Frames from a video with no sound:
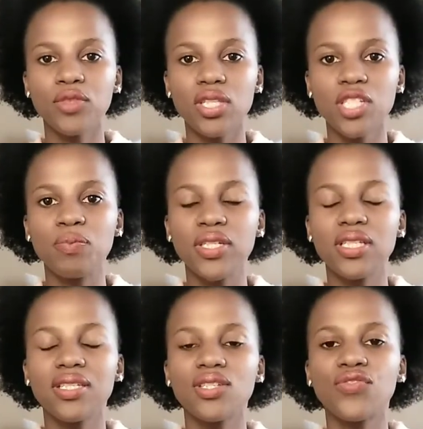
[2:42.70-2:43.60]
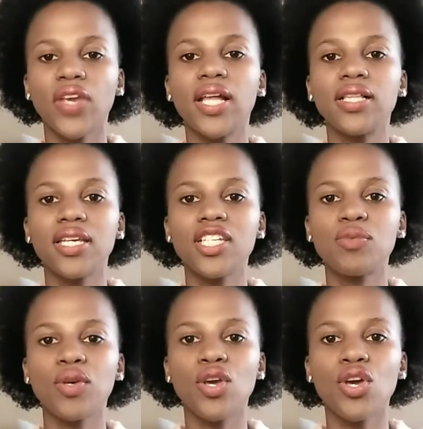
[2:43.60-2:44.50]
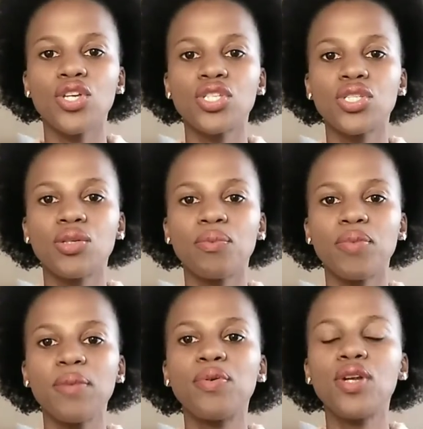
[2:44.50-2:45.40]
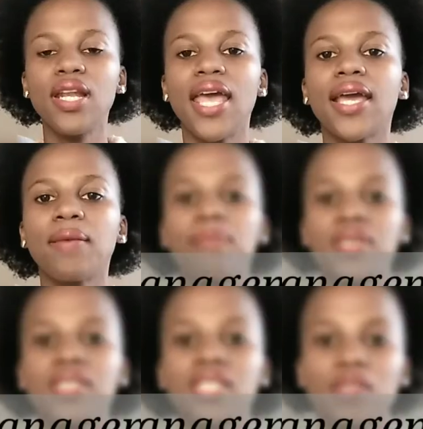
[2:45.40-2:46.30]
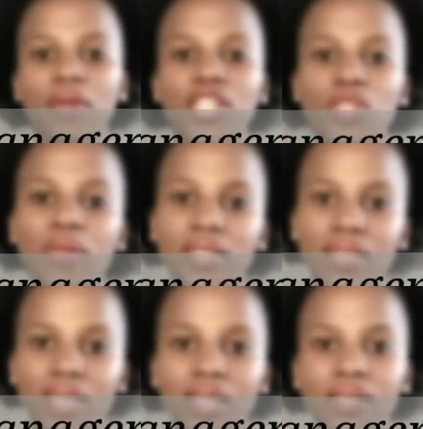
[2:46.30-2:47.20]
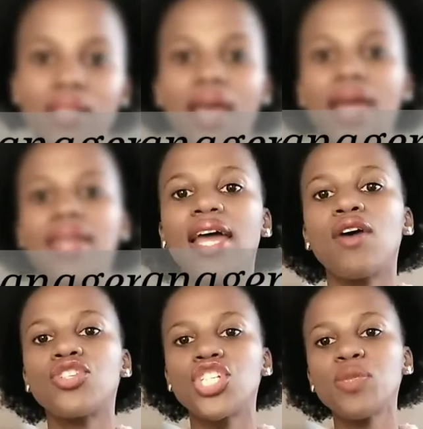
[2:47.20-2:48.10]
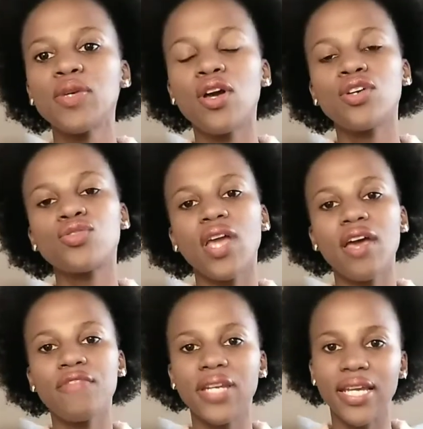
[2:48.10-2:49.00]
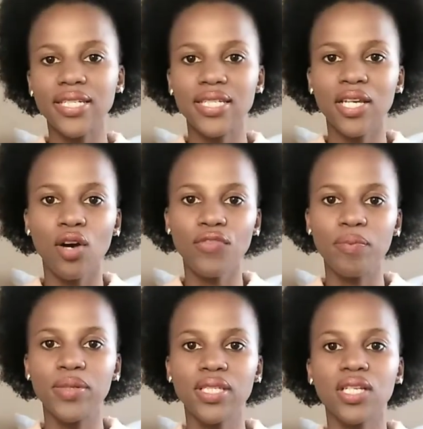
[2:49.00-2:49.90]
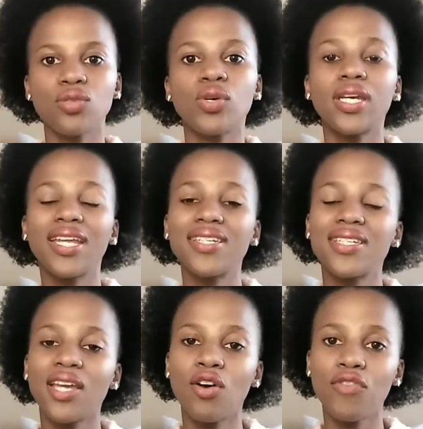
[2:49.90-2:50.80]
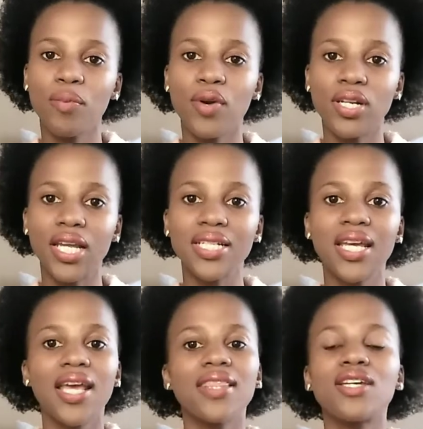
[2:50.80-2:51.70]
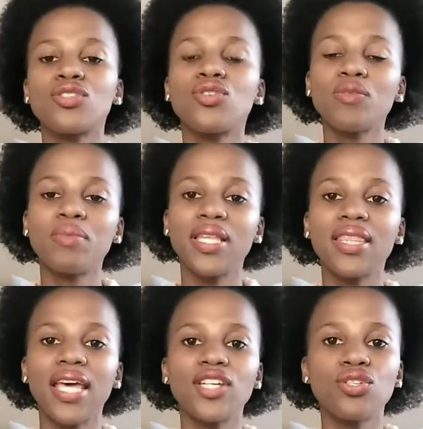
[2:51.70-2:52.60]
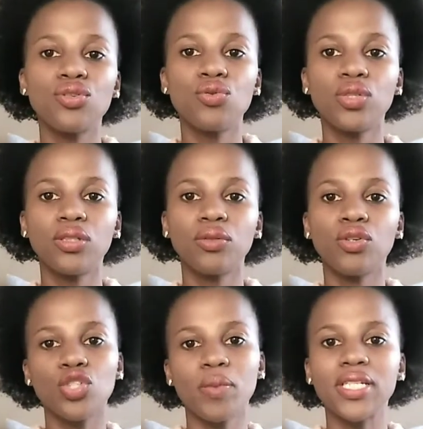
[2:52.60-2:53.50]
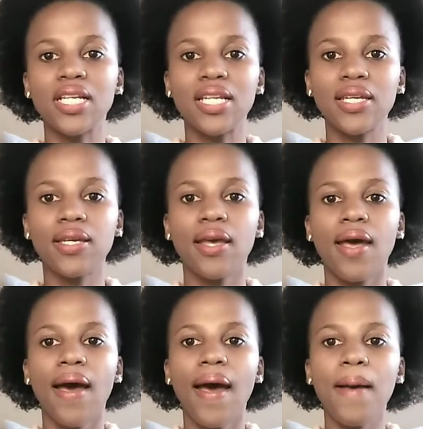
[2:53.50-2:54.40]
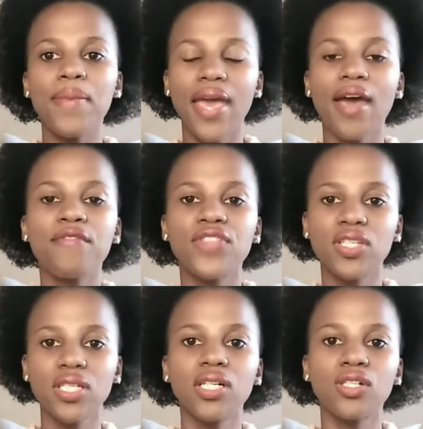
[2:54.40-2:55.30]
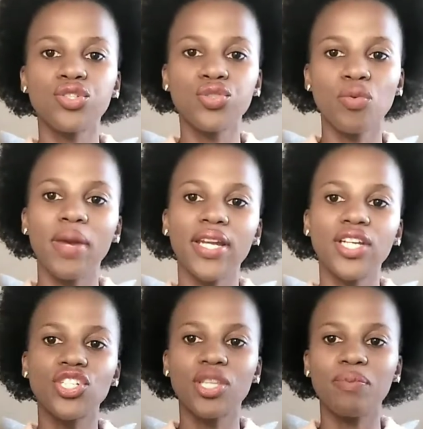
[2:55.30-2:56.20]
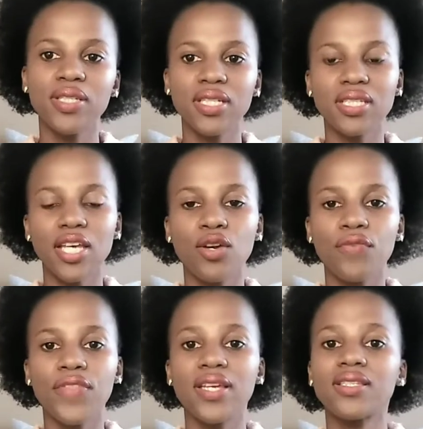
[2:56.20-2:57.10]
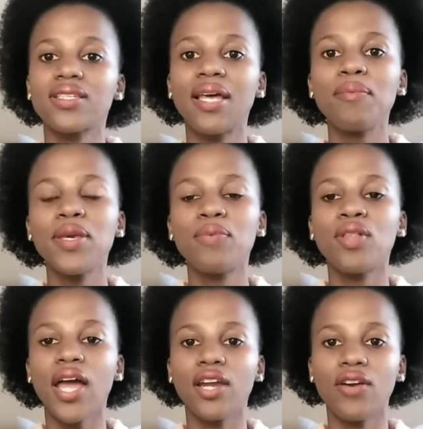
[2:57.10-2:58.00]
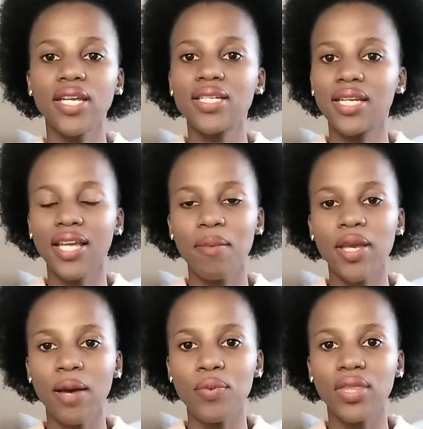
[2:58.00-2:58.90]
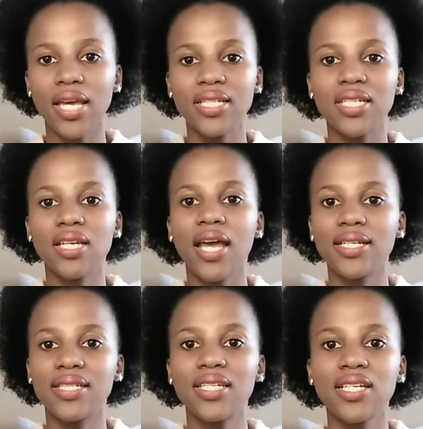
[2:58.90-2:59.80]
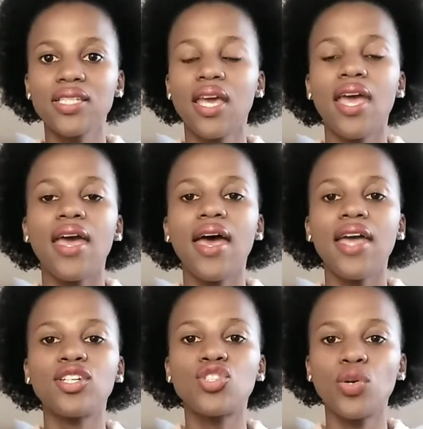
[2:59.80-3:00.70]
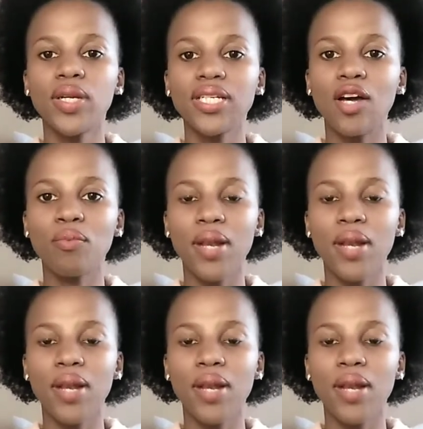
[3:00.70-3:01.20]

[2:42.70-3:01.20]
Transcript: these businesses fail is because people lack business management skills. Now, just because you have an idea of a business or an idea of a product does not mean that you will automatically have the skills to manage the business side of things. Some people are great at coming up with ideas and drawing down